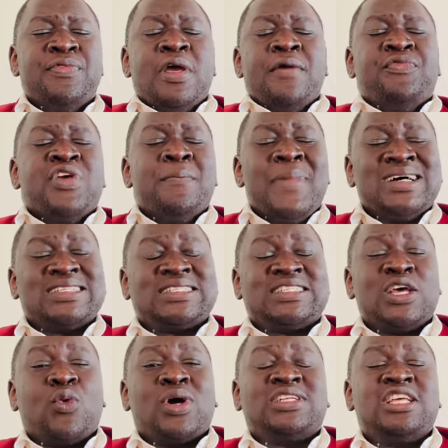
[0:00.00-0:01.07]
They must say
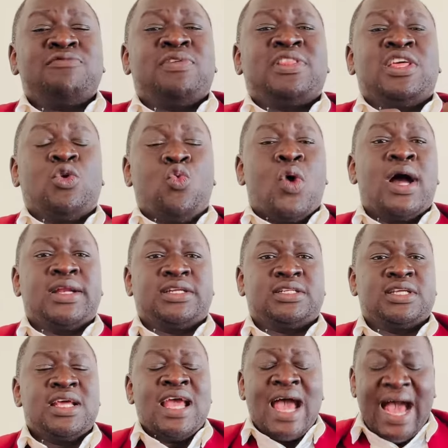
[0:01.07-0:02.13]
whatever they want,
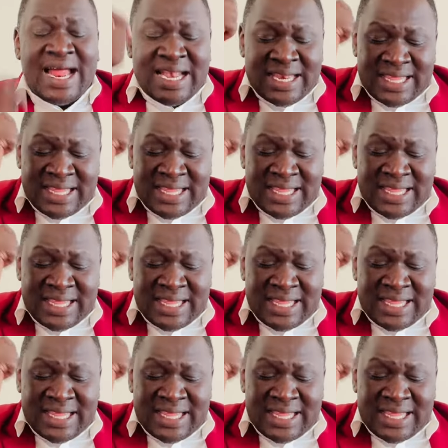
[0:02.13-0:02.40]
and